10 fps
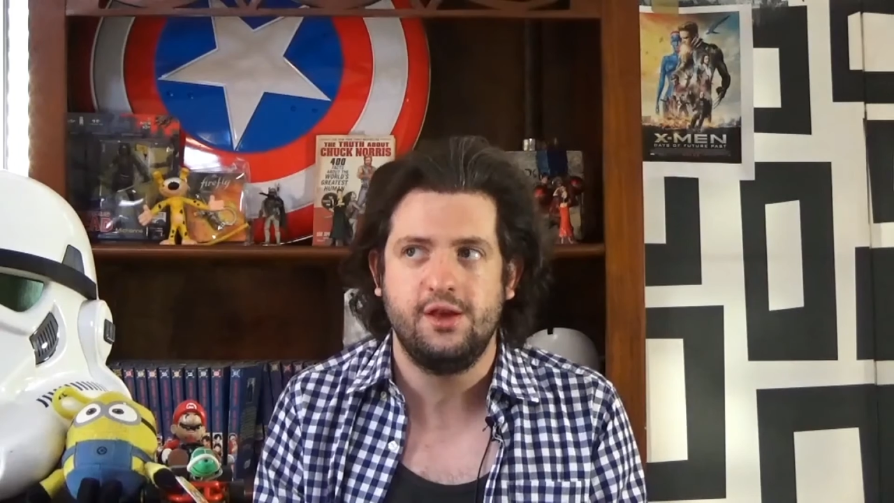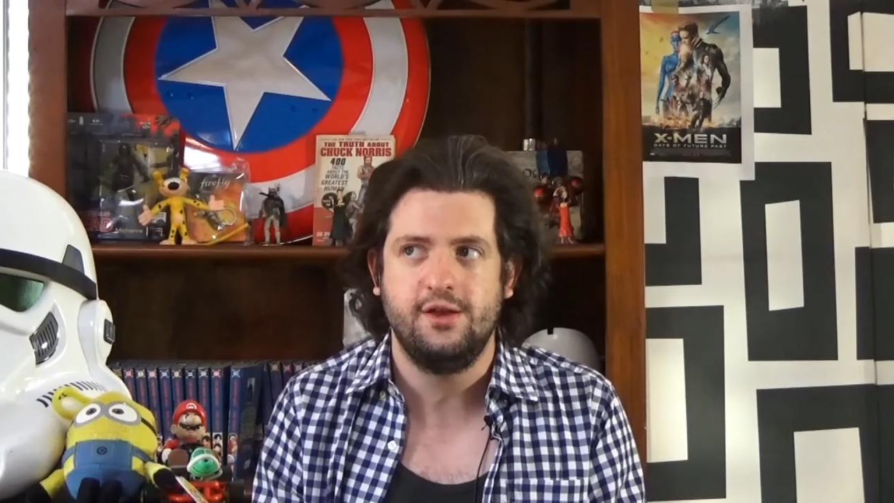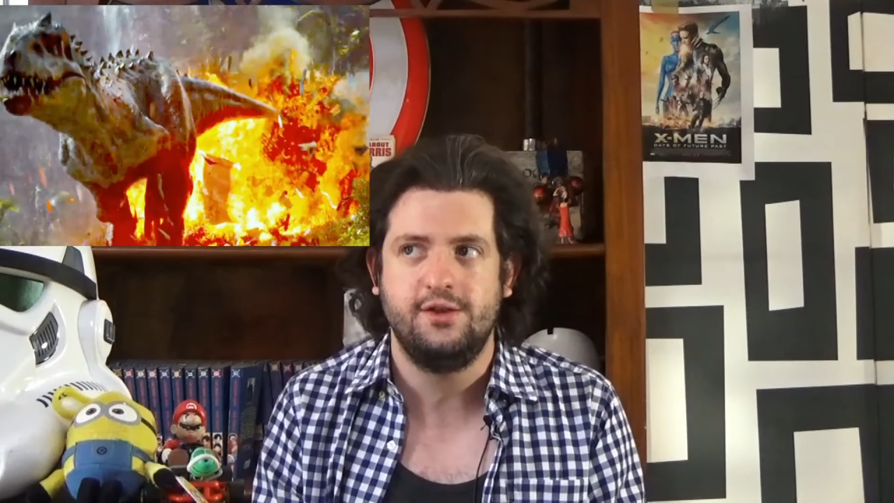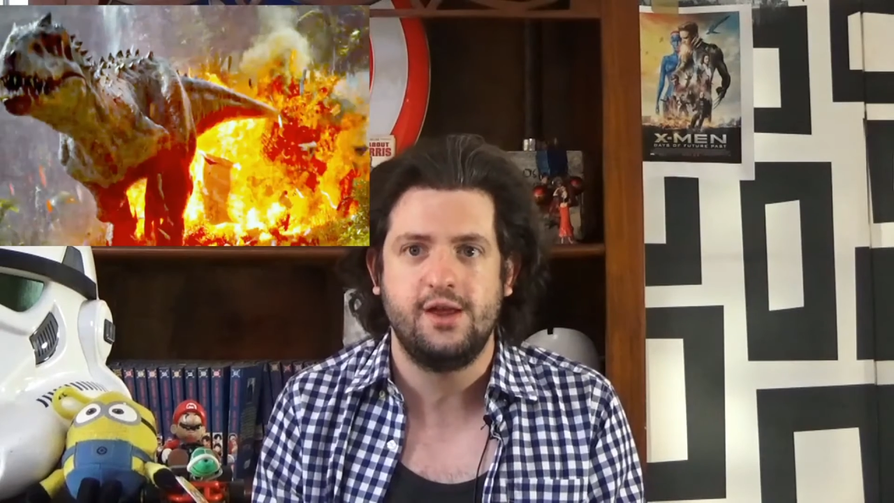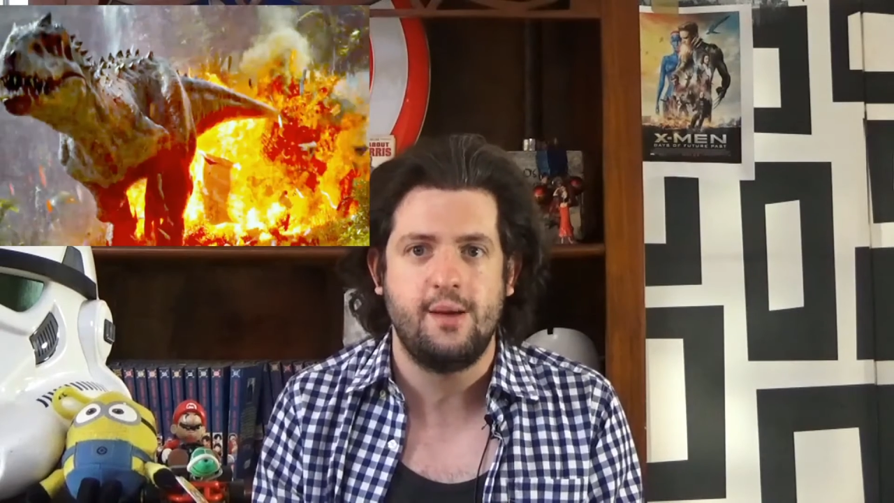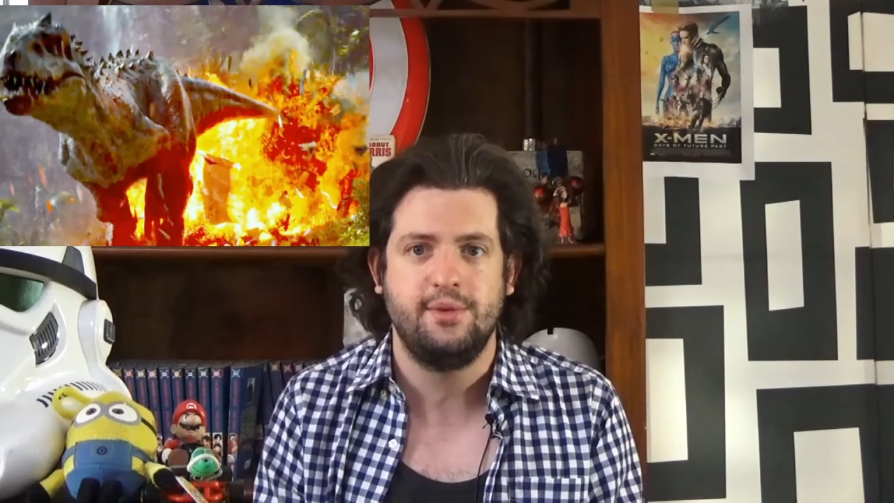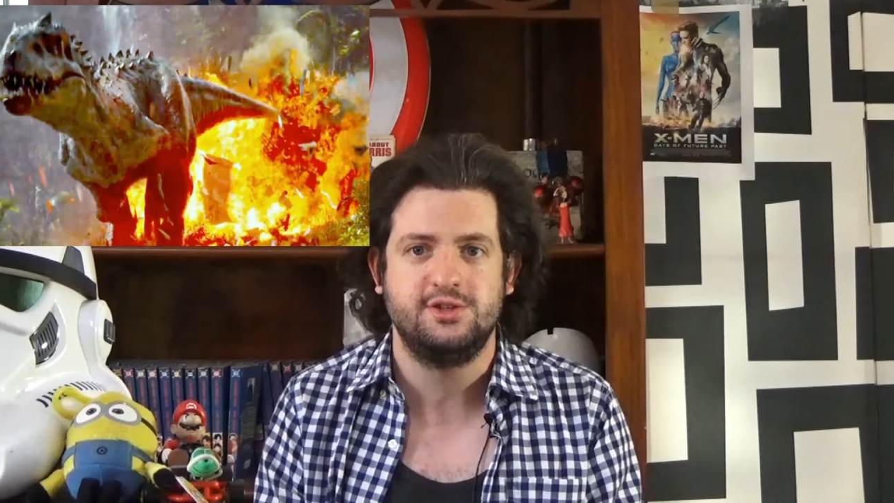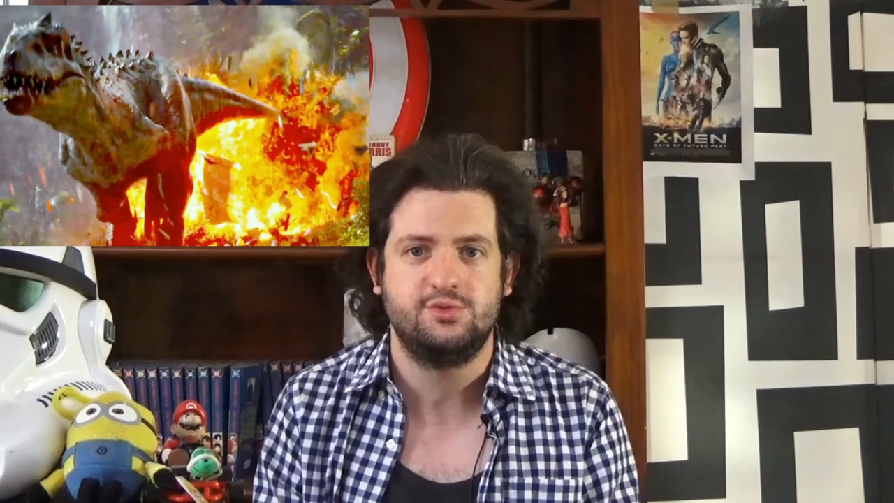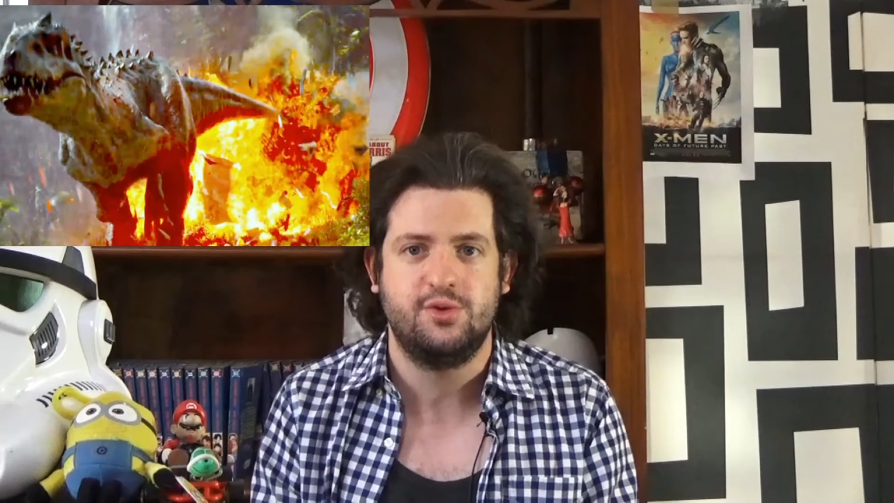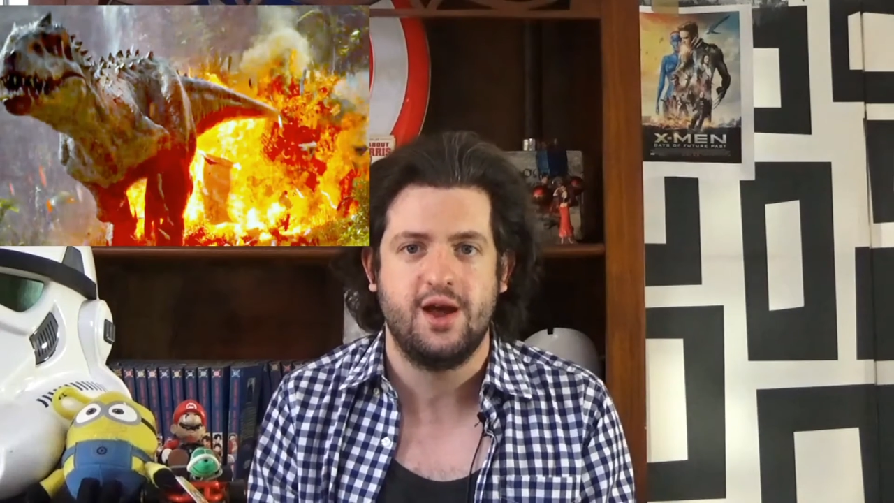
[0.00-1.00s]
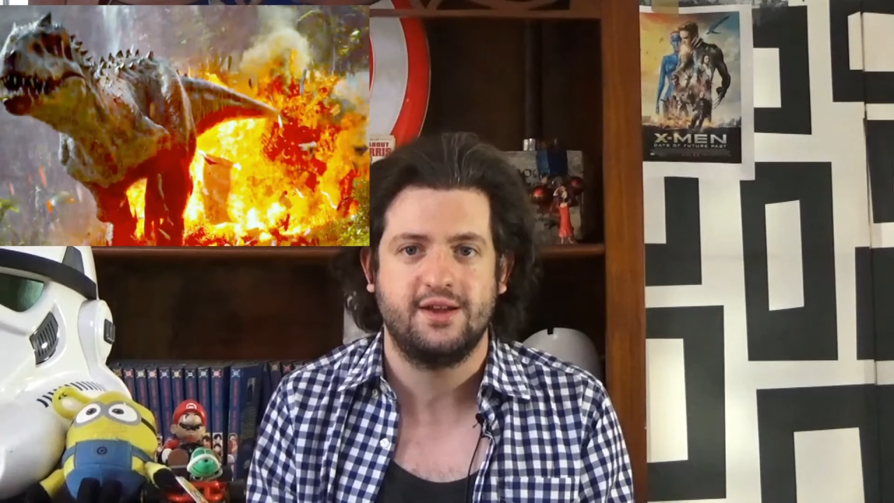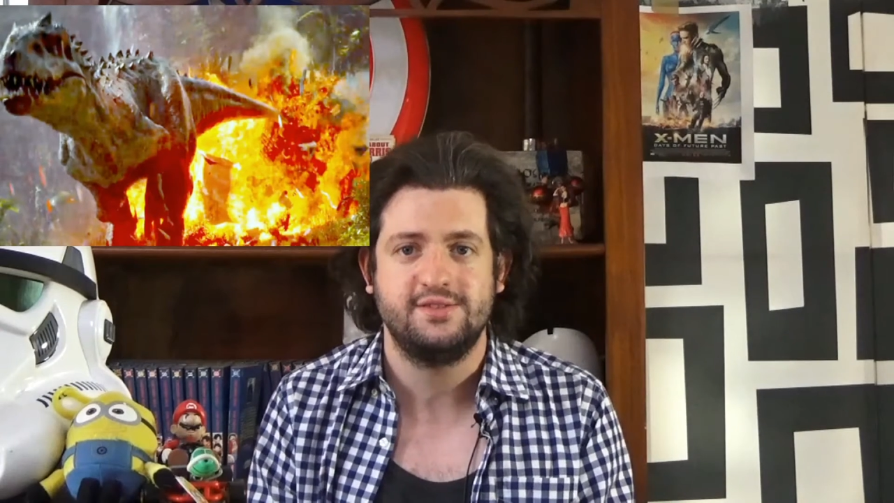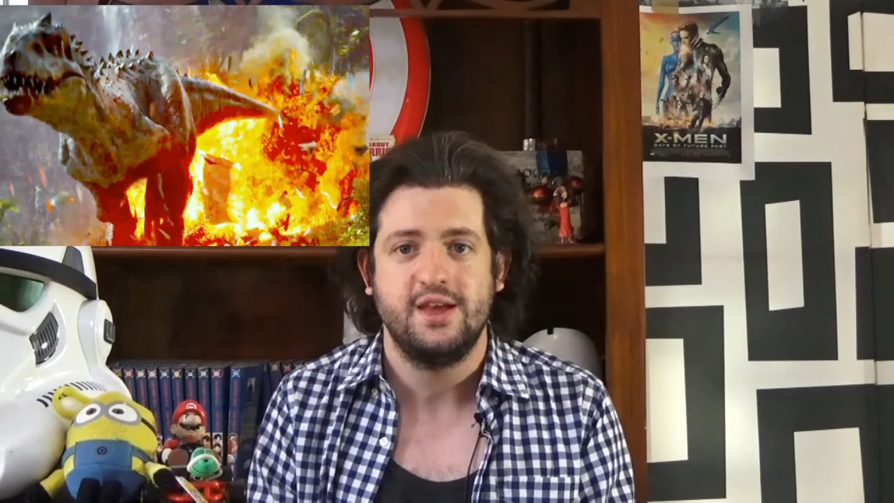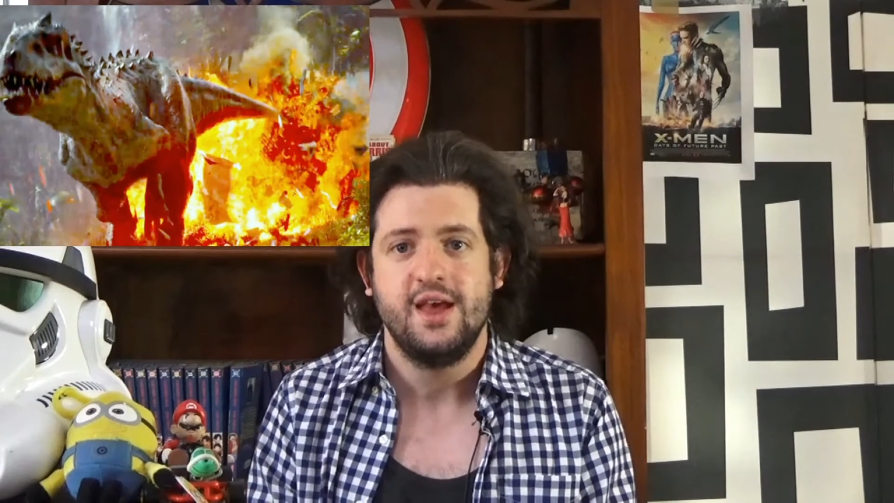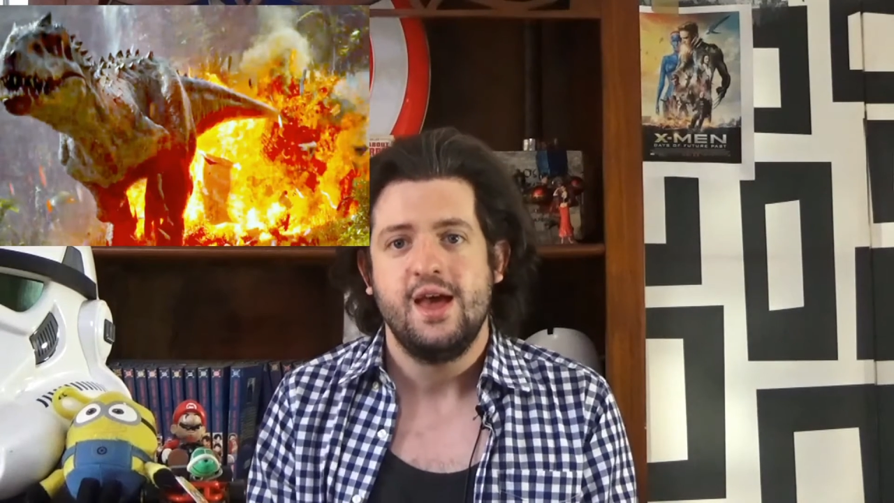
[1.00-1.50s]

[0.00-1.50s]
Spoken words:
Indominus Rex.